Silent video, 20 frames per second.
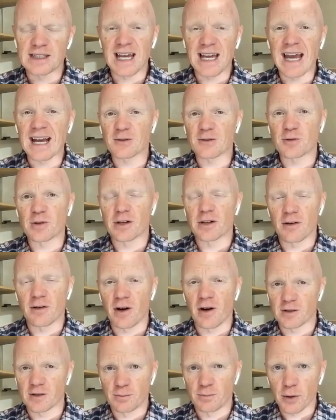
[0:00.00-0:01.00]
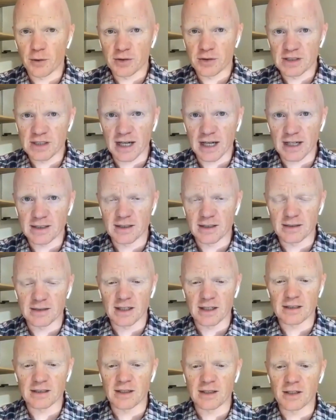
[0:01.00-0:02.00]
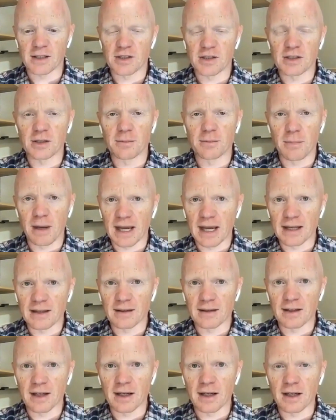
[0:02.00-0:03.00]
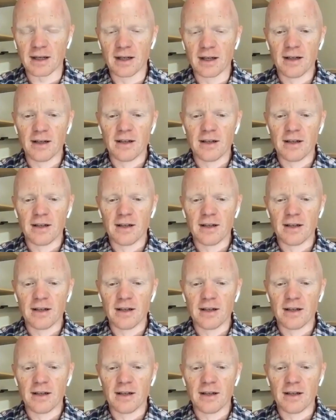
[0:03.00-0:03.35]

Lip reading: it's actually across both sexes. That's not just a man thing.